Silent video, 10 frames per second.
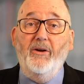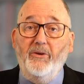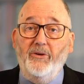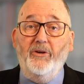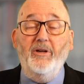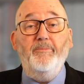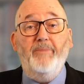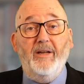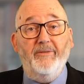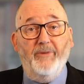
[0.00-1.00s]
or
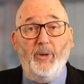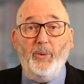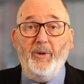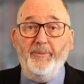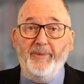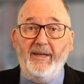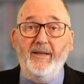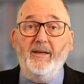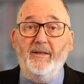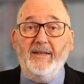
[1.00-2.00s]
by following
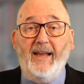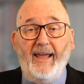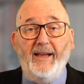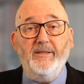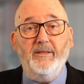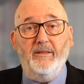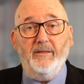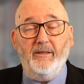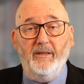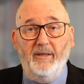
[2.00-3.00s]
me on x dot
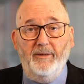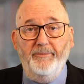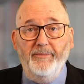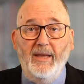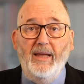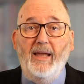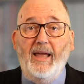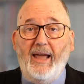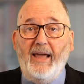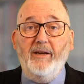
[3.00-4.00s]
com
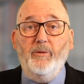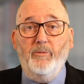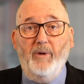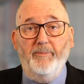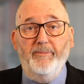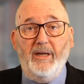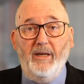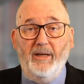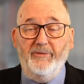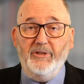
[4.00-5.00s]
at Rob
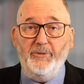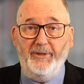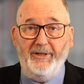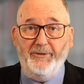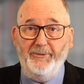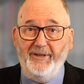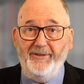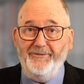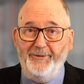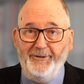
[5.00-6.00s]
McIver twenty
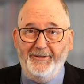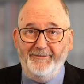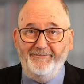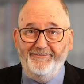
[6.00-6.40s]
twenty-four.